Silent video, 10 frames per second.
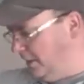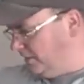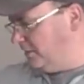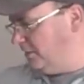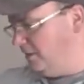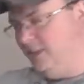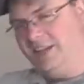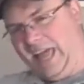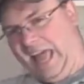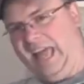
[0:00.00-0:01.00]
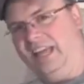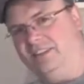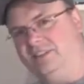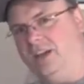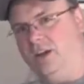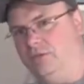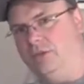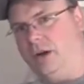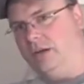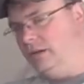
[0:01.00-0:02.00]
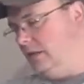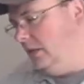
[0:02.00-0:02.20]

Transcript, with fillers: this, the keg itself, right?